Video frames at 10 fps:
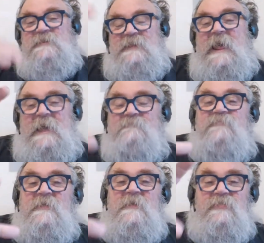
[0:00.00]
can have
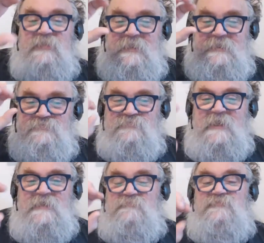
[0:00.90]
the
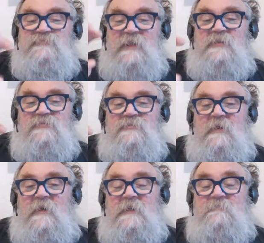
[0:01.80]
same
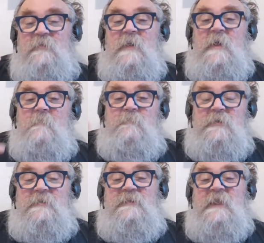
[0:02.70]
genotype,
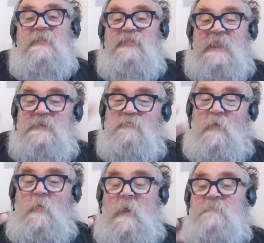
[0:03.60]
but they
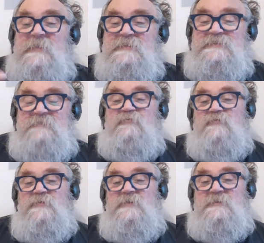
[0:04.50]
grow up in
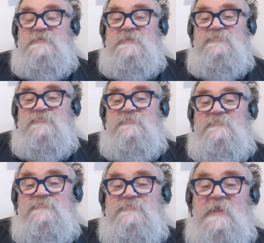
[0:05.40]
different
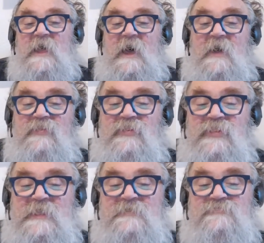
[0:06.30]
conditions, and
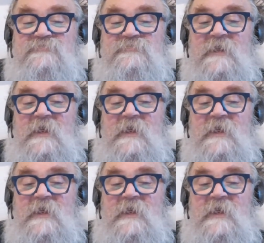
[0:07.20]
this